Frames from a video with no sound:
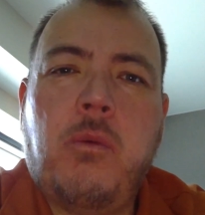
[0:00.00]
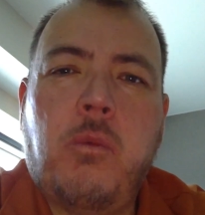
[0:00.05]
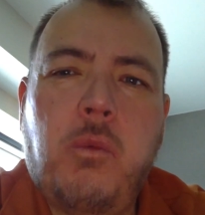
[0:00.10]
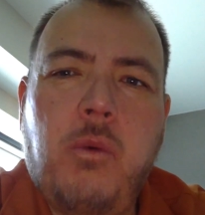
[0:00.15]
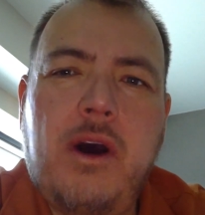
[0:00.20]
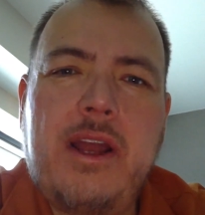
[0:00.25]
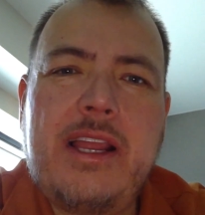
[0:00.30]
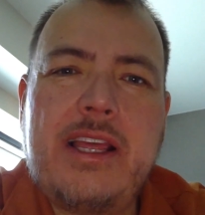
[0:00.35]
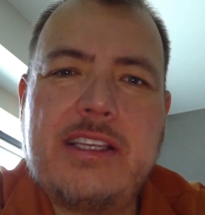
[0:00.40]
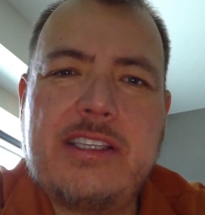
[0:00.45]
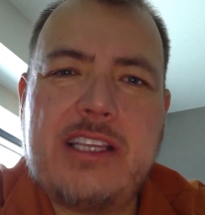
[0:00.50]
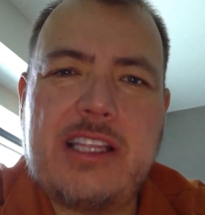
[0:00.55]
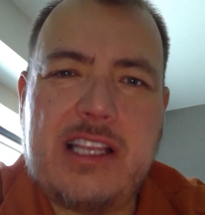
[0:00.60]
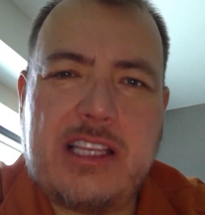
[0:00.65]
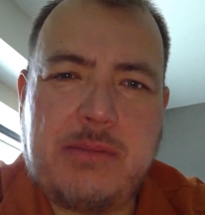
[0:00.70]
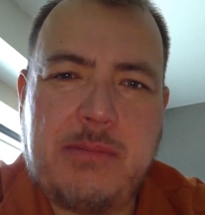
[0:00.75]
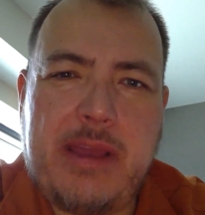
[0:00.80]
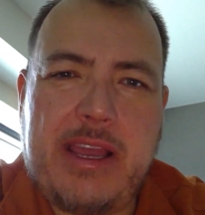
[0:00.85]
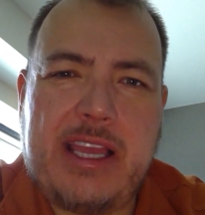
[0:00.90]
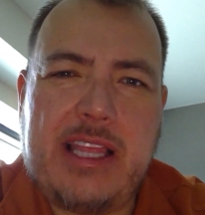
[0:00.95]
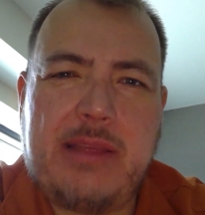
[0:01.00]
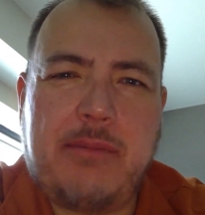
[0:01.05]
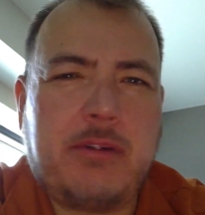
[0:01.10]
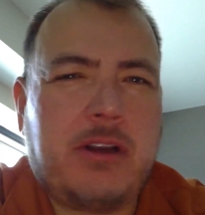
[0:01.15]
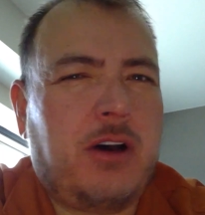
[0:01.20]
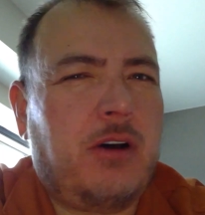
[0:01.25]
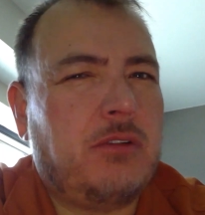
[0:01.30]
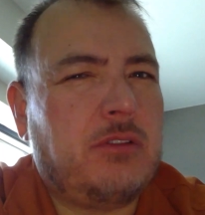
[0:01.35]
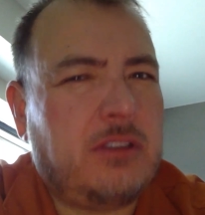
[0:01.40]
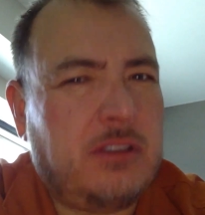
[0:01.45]
What is it that's making them
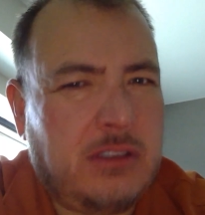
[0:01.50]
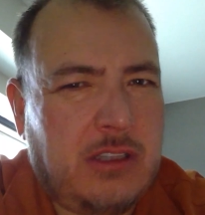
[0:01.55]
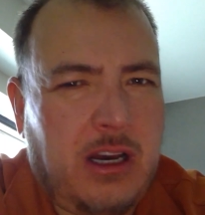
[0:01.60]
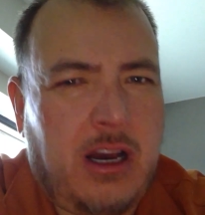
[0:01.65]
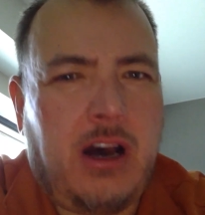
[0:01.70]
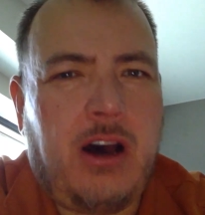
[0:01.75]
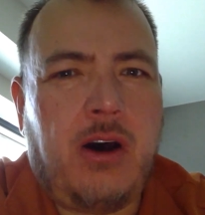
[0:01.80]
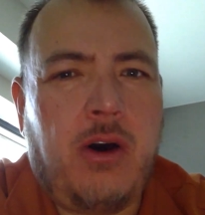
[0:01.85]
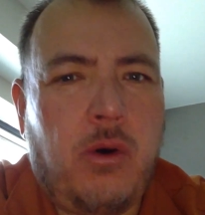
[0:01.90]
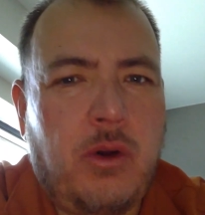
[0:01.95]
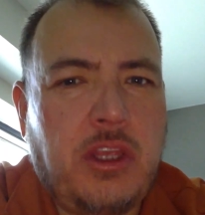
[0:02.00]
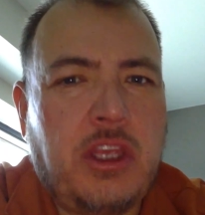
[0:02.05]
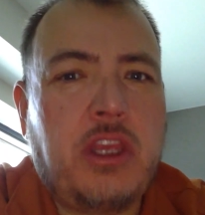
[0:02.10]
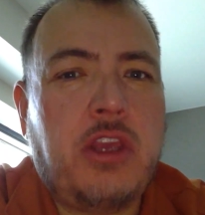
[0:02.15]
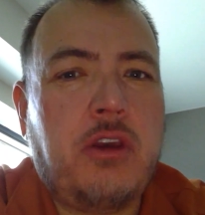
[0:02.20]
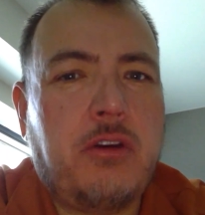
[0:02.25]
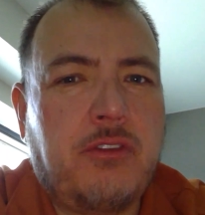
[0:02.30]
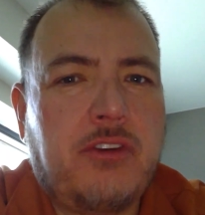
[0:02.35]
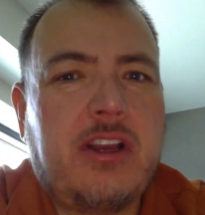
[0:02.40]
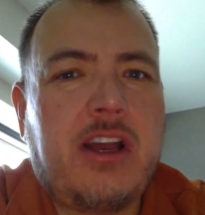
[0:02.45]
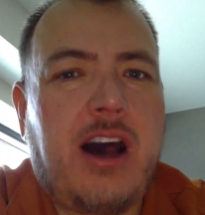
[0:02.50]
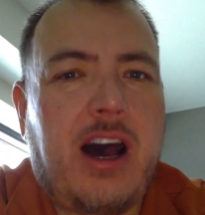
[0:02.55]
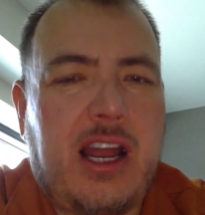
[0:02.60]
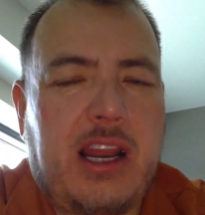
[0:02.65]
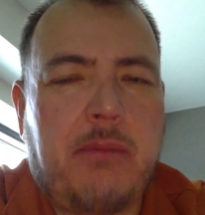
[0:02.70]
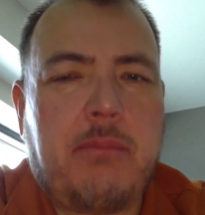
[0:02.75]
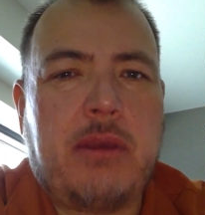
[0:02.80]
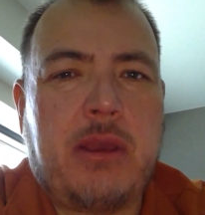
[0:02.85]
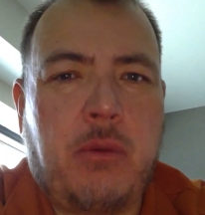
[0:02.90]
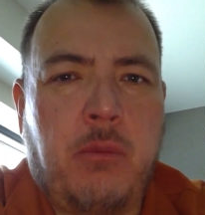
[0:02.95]
go, no, you've got
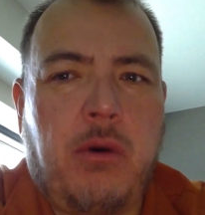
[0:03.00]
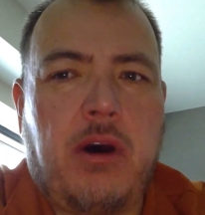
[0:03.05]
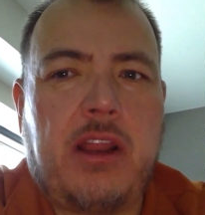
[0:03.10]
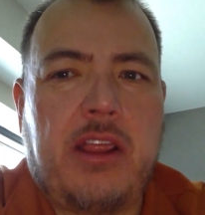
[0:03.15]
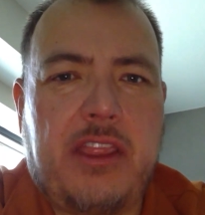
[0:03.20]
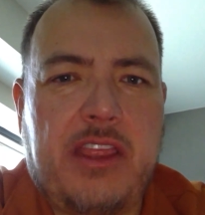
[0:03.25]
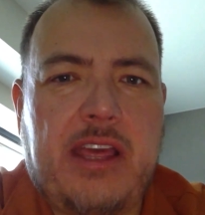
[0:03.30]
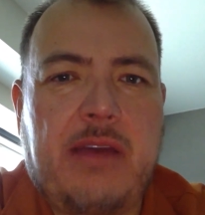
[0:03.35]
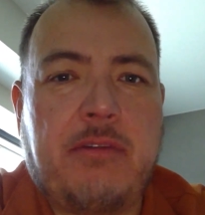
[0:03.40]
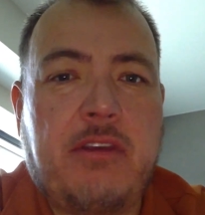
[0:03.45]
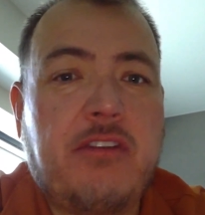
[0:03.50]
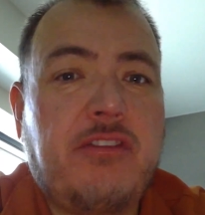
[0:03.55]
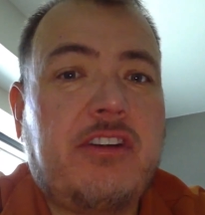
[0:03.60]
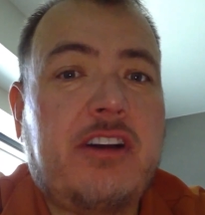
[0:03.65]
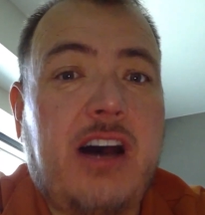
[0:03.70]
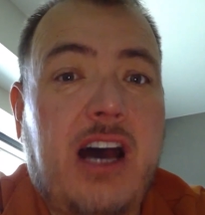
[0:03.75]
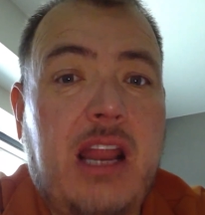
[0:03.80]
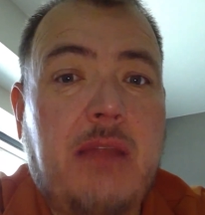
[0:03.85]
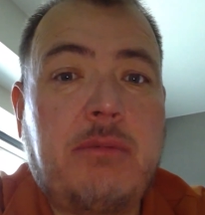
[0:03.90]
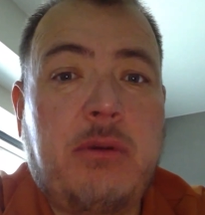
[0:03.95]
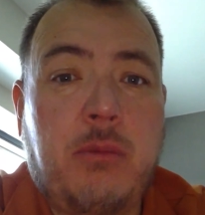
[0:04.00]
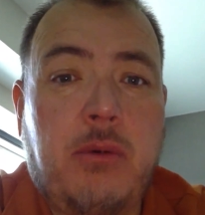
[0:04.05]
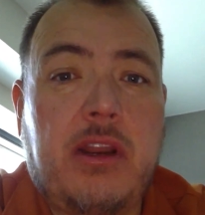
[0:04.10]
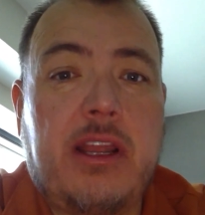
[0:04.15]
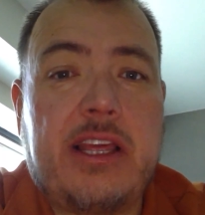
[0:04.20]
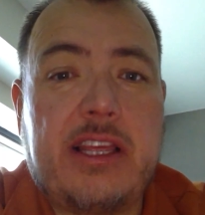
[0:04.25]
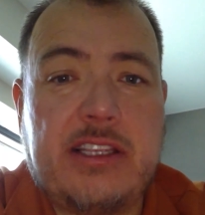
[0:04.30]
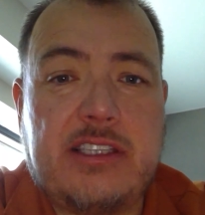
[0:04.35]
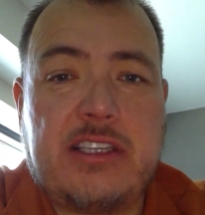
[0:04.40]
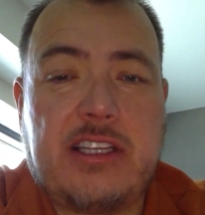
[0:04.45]
to be one of them. You've got to be one
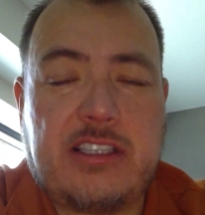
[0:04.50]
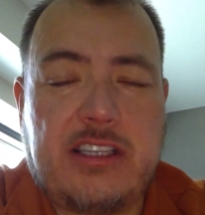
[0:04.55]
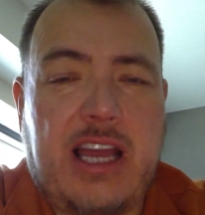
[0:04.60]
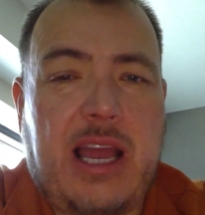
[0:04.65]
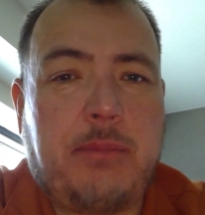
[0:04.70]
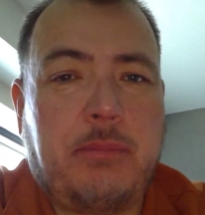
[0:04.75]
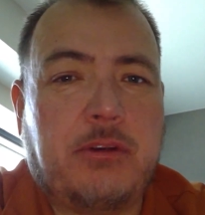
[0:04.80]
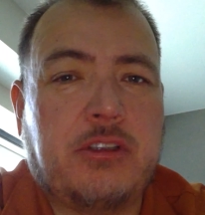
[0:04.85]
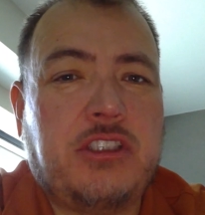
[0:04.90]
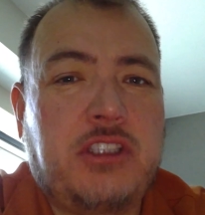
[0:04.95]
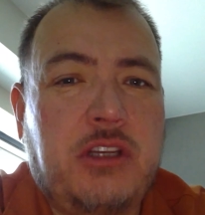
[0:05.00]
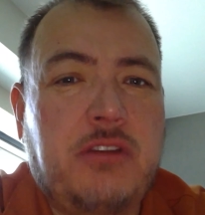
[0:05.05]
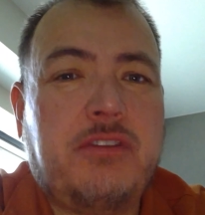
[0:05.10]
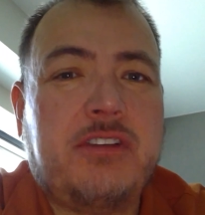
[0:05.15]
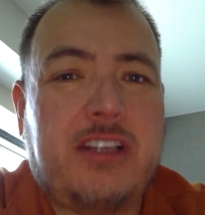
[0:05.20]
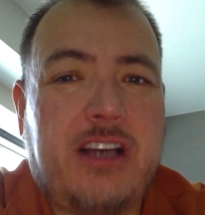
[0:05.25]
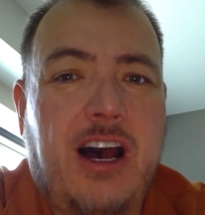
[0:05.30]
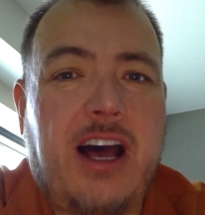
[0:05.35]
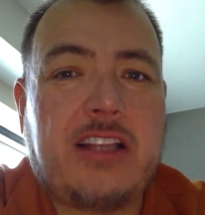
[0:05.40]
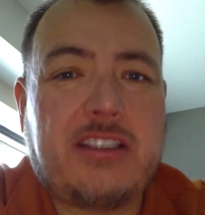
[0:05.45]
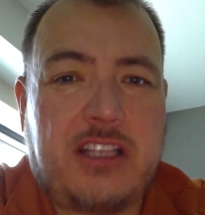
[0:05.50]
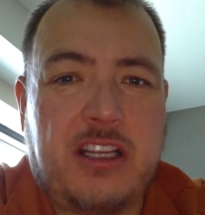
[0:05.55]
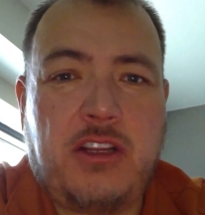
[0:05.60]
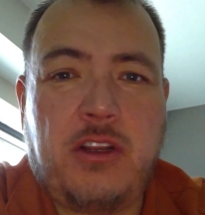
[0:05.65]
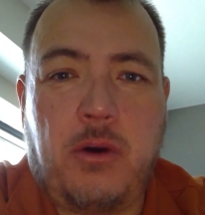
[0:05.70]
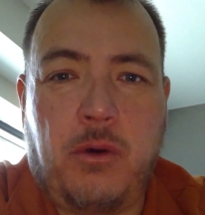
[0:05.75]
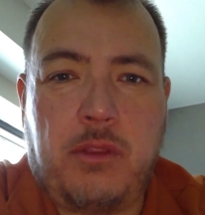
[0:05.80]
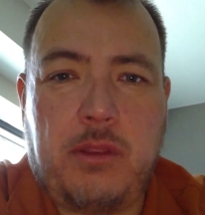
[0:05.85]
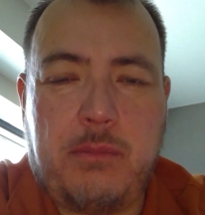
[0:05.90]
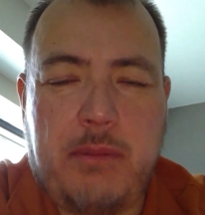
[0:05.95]
of his disciples. You've got to
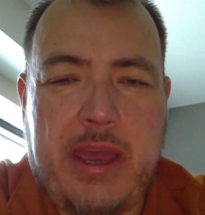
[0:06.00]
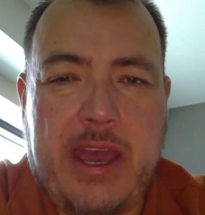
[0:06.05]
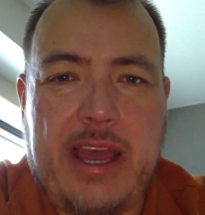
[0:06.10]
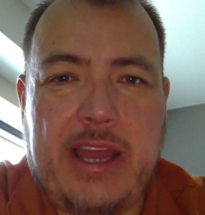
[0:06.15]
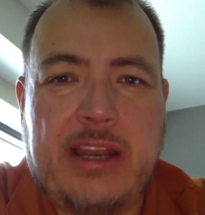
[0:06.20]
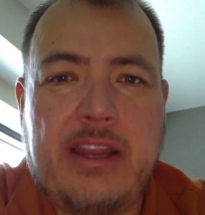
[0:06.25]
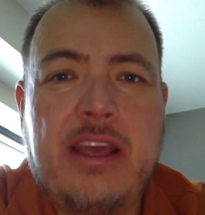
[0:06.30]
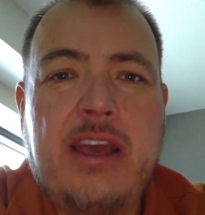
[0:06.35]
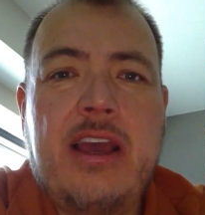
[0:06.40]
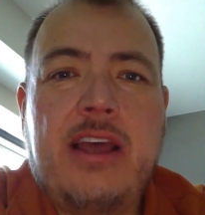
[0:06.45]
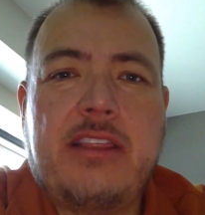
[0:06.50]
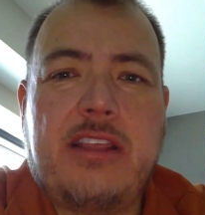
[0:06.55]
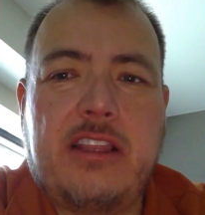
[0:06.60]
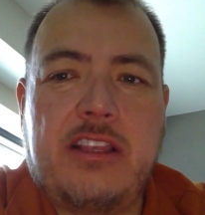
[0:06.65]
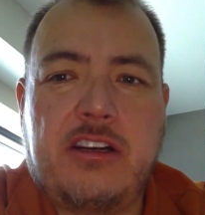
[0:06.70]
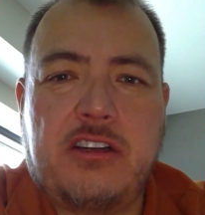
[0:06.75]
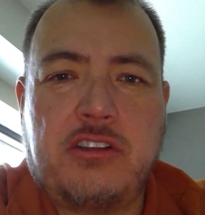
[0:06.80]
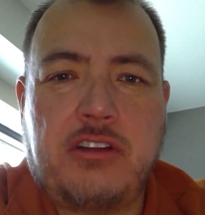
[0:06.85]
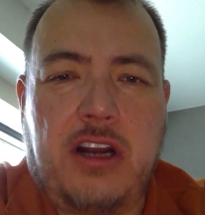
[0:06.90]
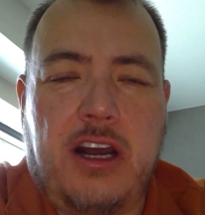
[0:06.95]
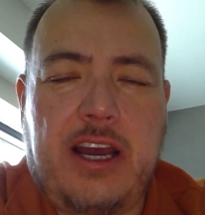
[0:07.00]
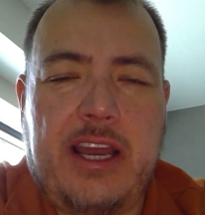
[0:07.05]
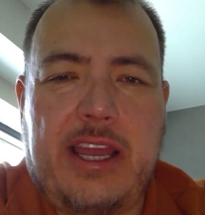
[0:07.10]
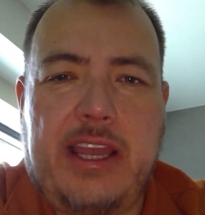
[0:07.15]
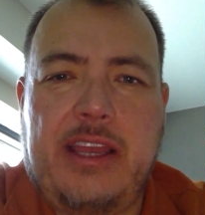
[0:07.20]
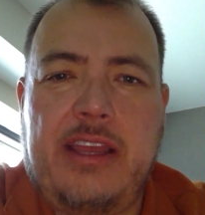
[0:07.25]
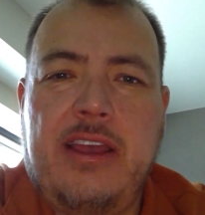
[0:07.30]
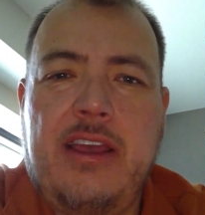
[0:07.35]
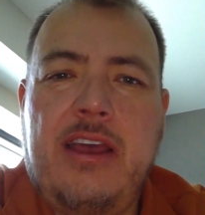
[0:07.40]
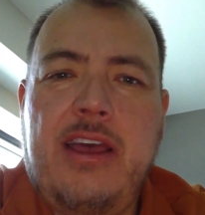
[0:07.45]
know the man that they're
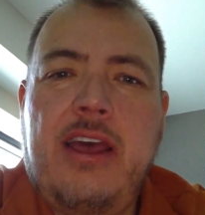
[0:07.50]
trying.